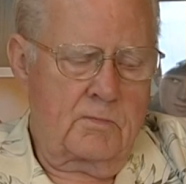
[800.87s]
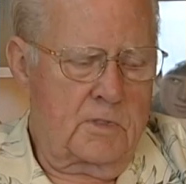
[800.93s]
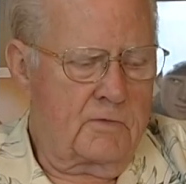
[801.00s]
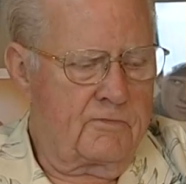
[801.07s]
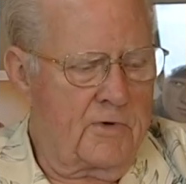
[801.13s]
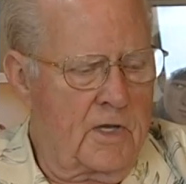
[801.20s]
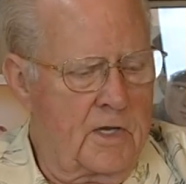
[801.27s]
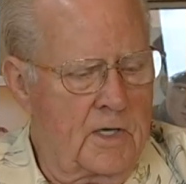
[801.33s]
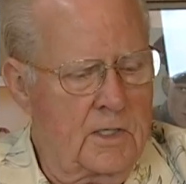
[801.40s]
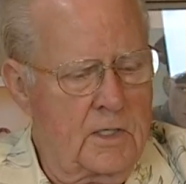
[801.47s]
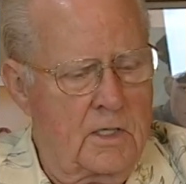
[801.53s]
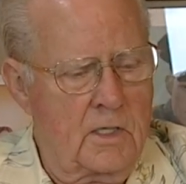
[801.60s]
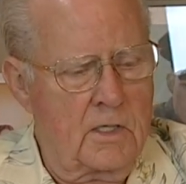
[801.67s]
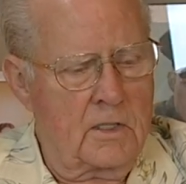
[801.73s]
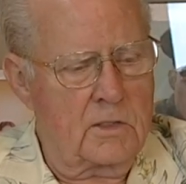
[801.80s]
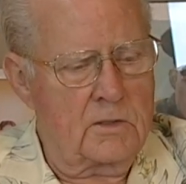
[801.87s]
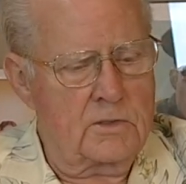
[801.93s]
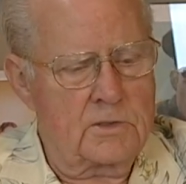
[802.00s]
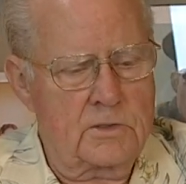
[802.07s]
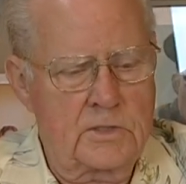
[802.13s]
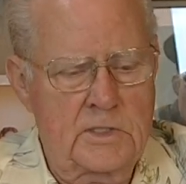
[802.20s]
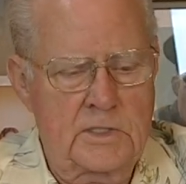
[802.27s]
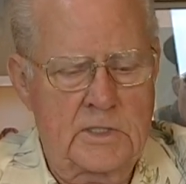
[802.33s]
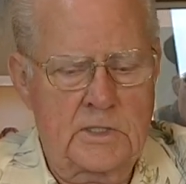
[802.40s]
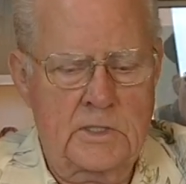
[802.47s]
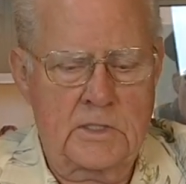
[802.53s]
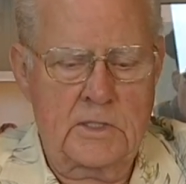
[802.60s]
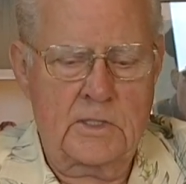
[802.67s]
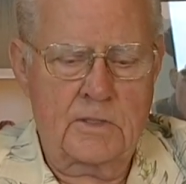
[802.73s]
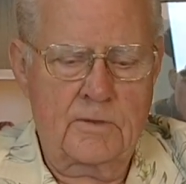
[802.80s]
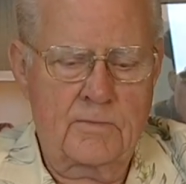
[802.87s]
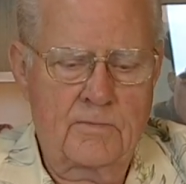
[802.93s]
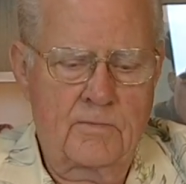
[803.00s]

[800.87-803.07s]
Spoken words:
in flying colors, and